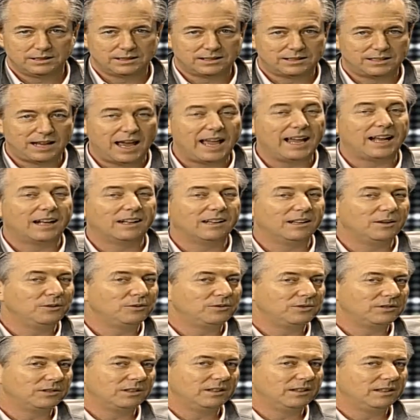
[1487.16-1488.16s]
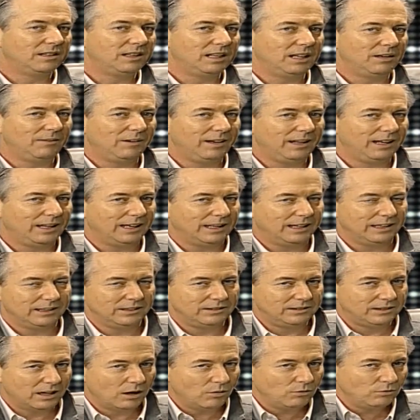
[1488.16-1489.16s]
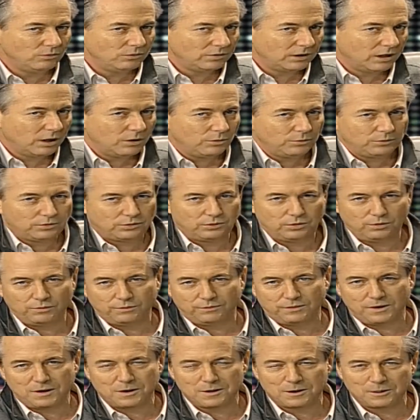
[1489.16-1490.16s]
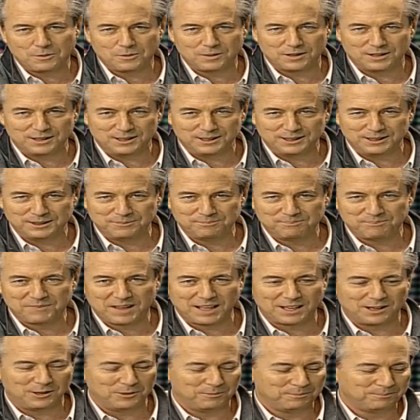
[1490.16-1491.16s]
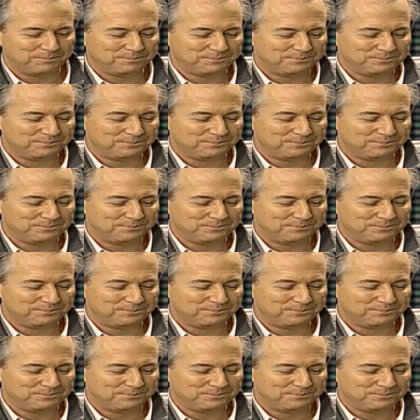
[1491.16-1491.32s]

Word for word: stay close to the TV. Don't go too far away. Thank